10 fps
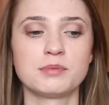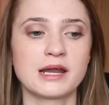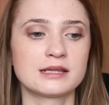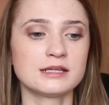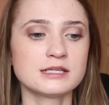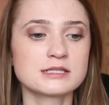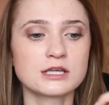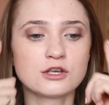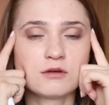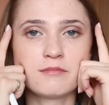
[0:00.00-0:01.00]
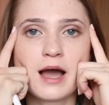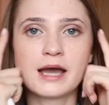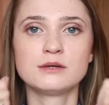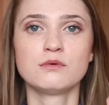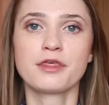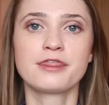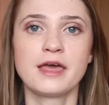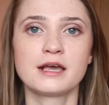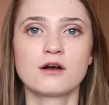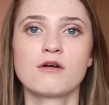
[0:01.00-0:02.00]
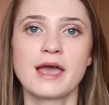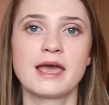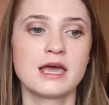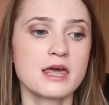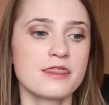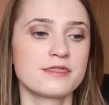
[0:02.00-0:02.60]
but at least your mind will think, okay,